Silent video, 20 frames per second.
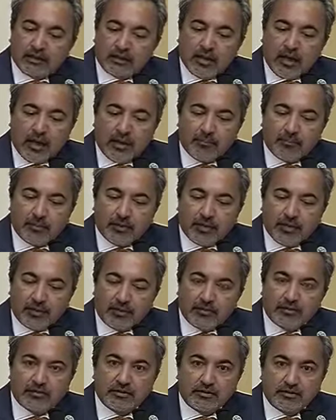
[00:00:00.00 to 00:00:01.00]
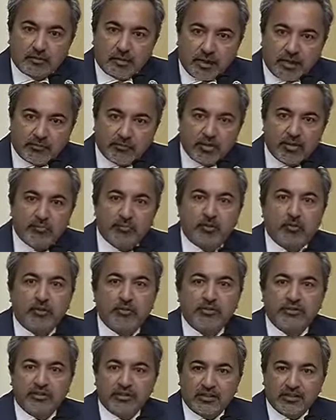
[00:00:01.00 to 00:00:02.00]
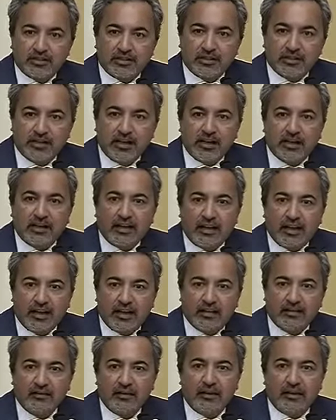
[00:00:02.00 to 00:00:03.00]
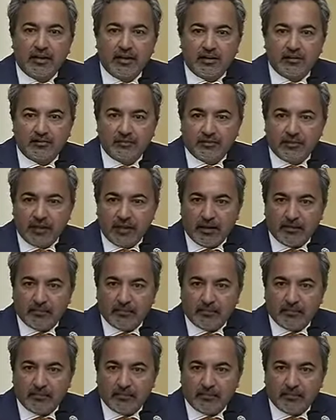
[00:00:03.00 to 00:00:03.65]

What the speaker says: it is incredibly important to get ahead of